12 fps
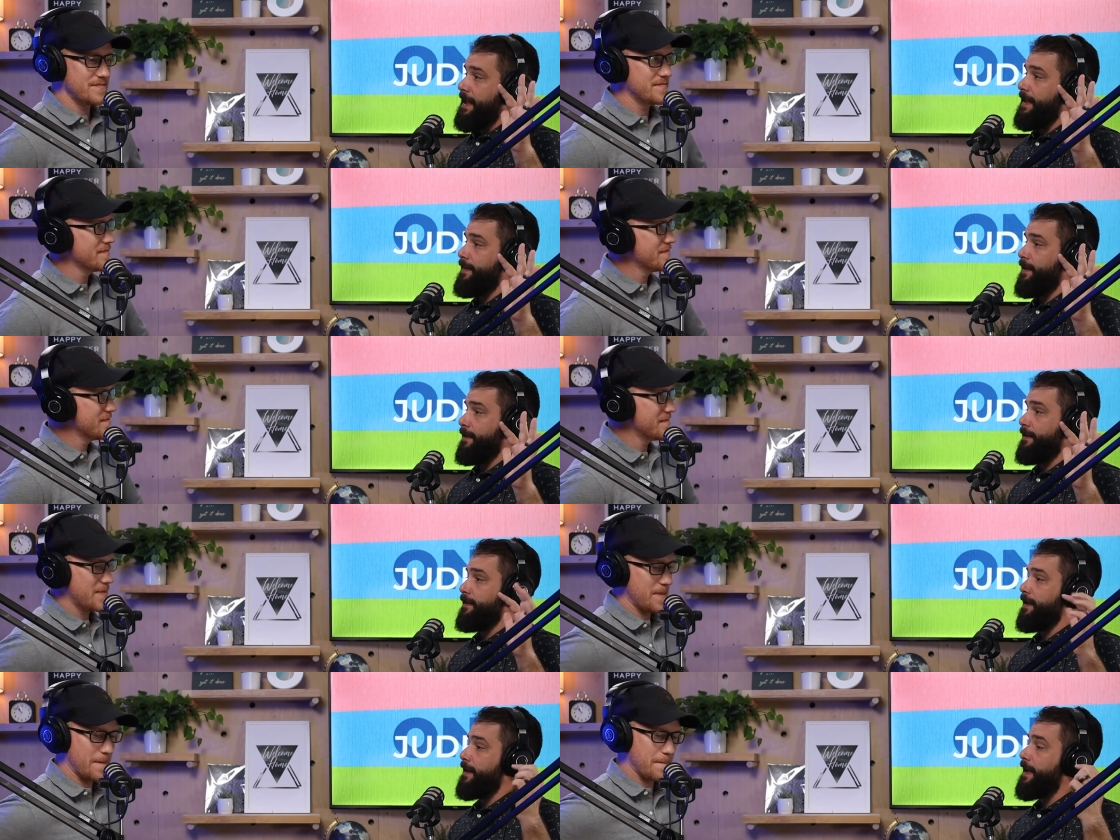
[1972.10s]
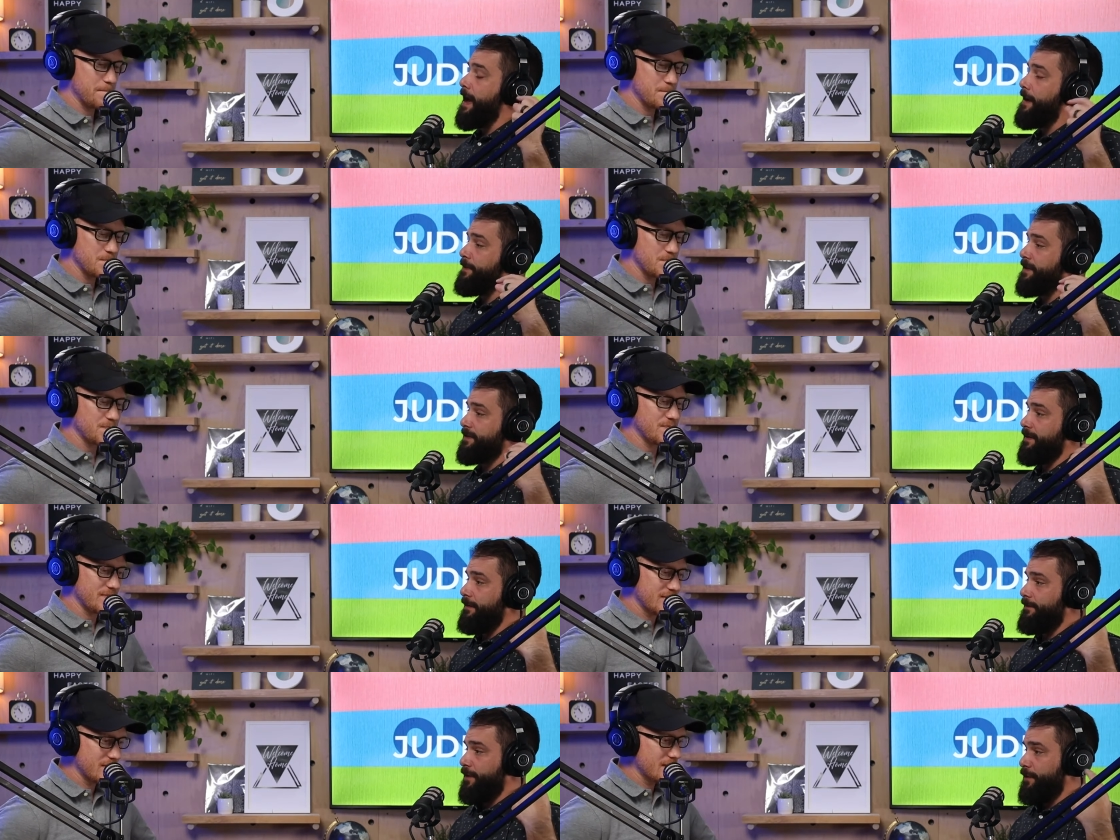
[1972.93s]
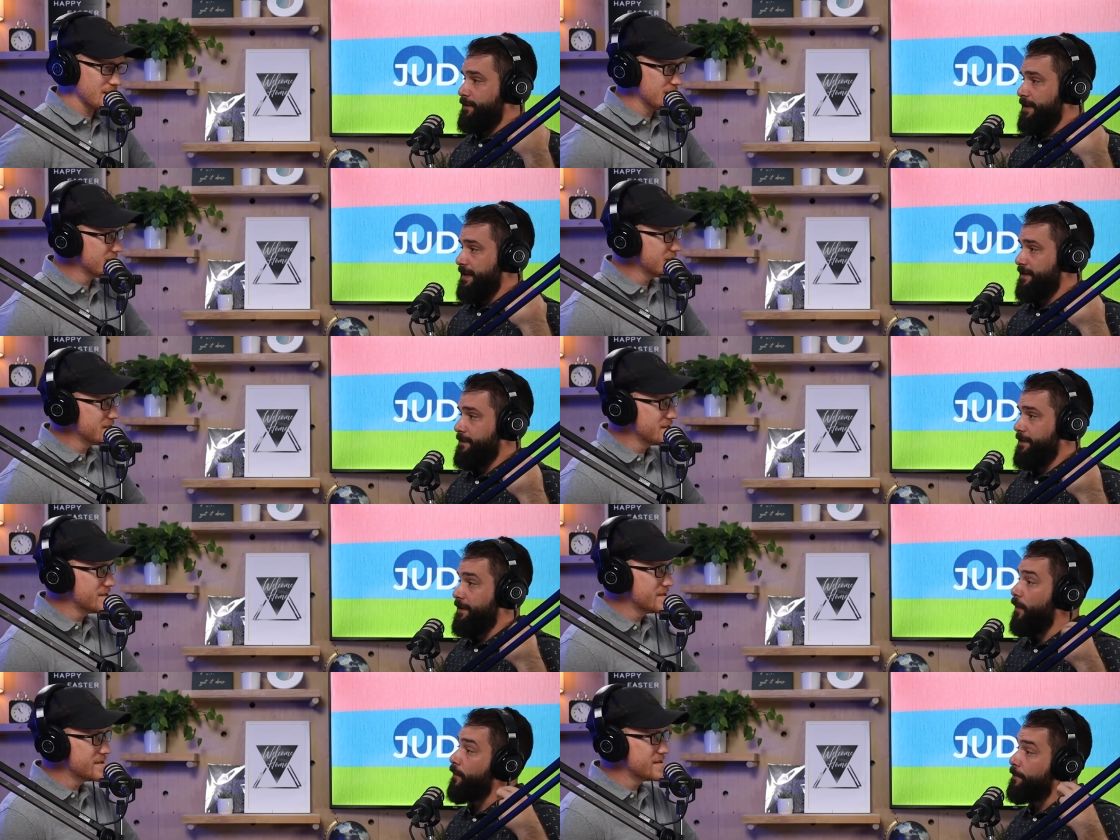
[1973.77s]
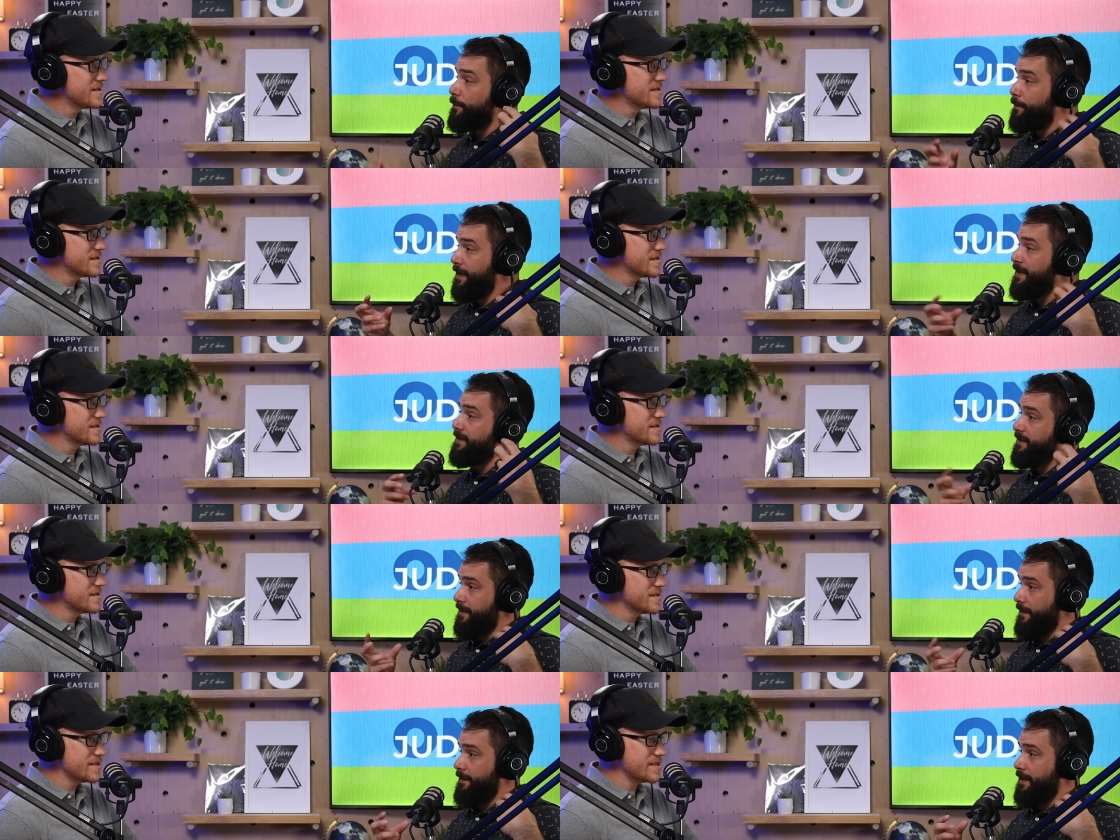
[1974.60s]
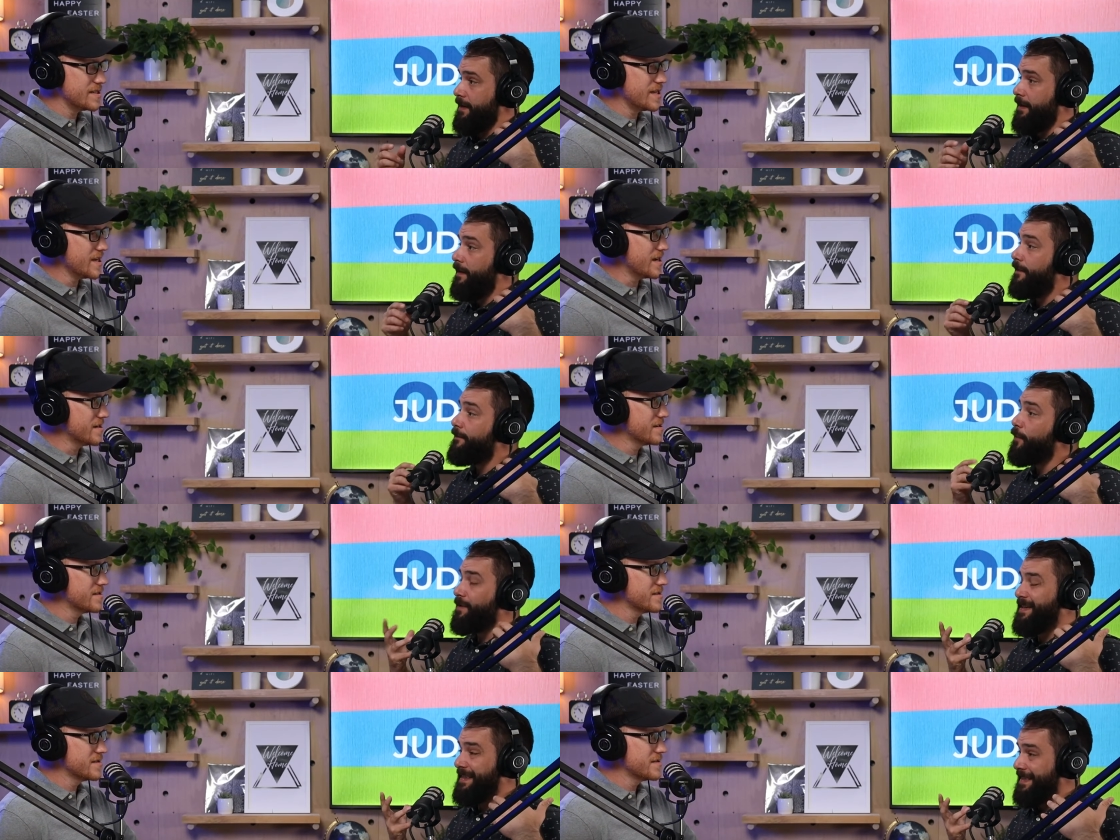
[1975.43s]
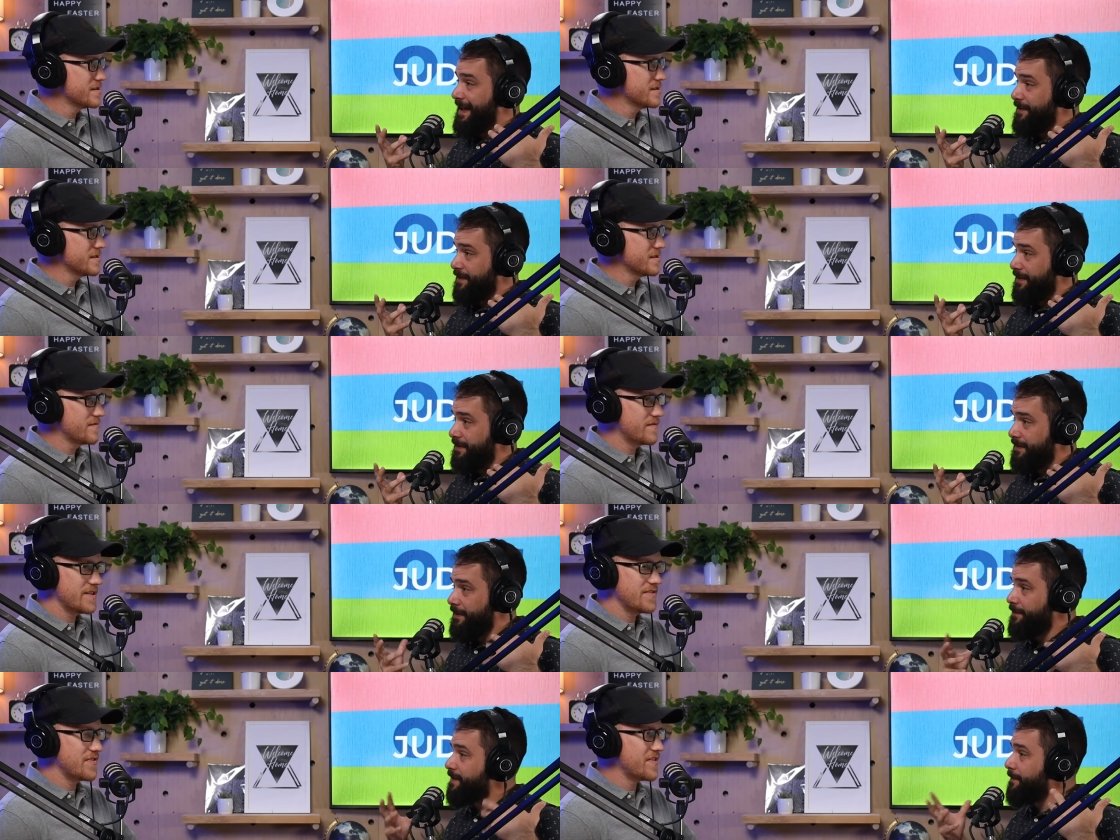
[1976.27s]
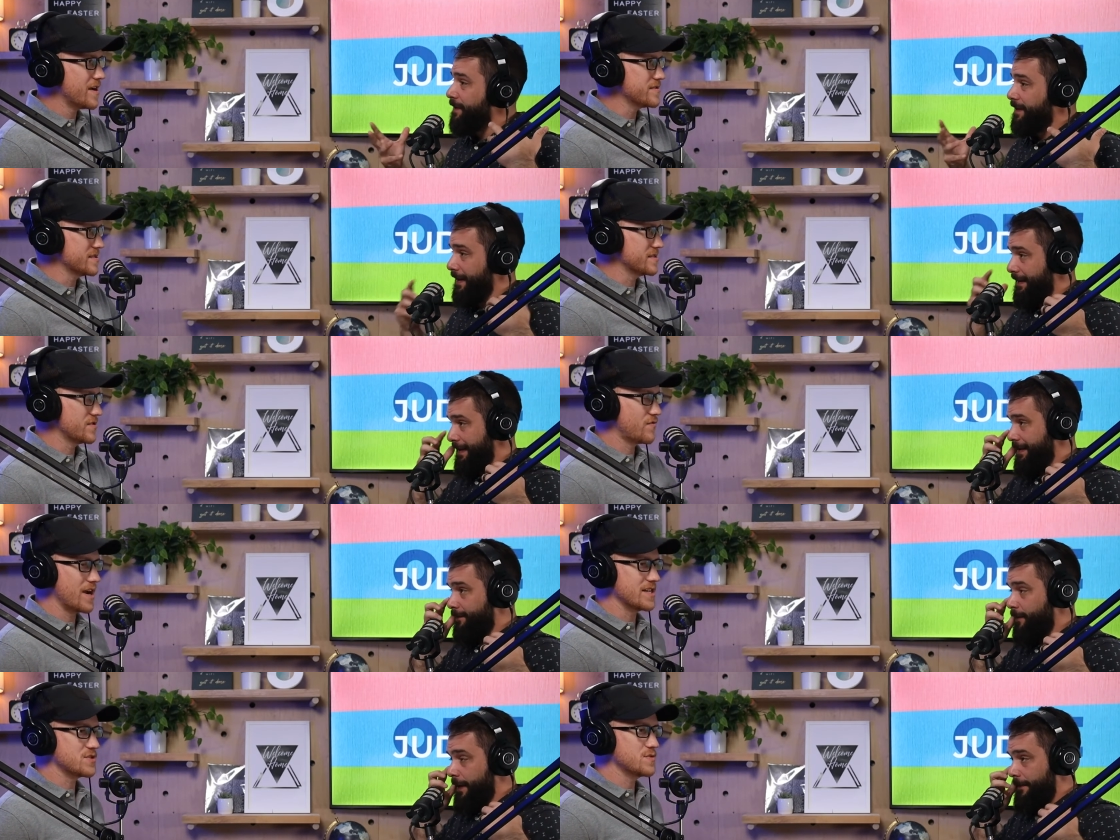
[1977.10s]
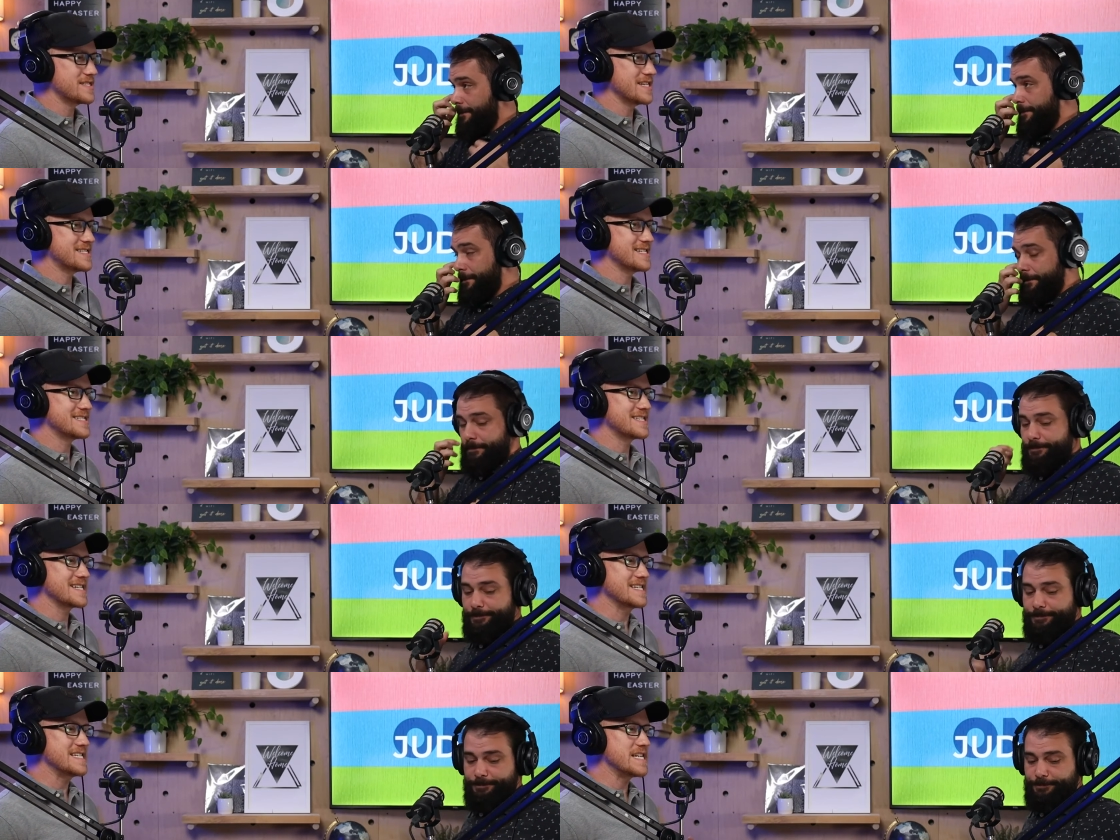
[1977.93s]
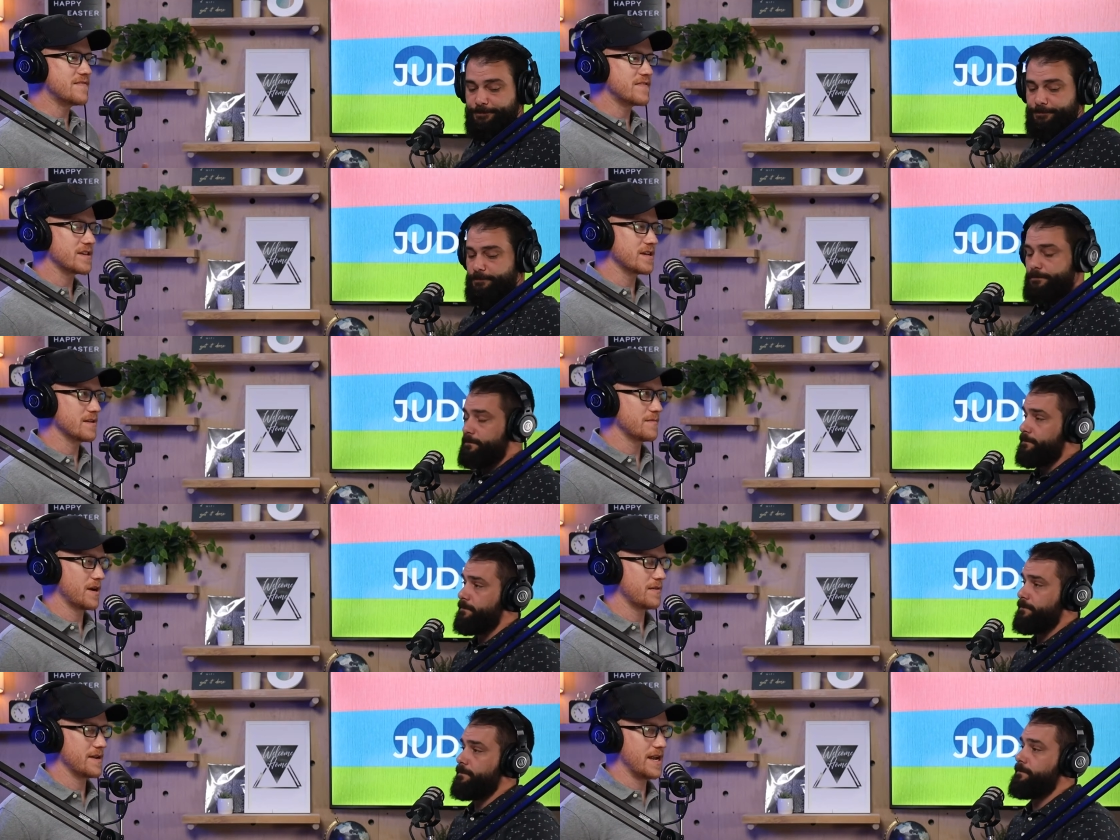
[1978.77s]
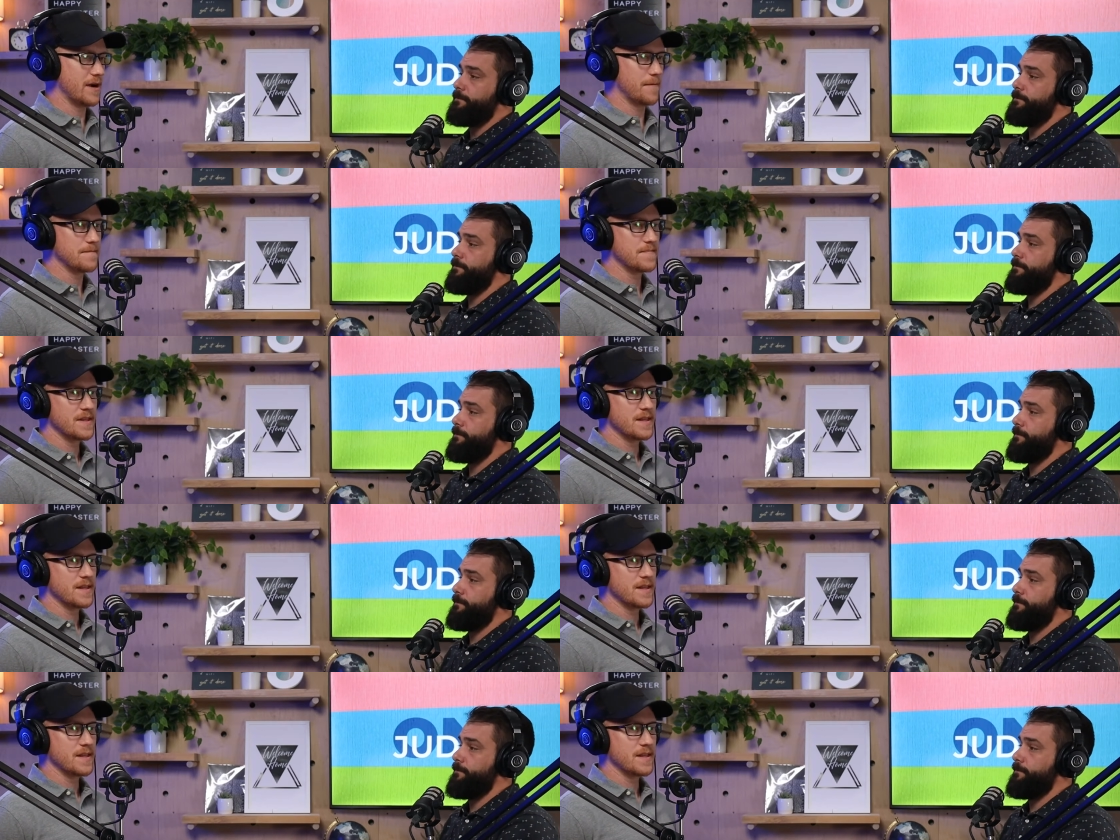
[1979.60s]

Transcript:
Speaker 1: and the the copies of the New Testament or pieces of it, yeah, fourteen thousand, so, something thousands. like that. Right. right. So it's
Speaker 2: it's a significant amount. Now,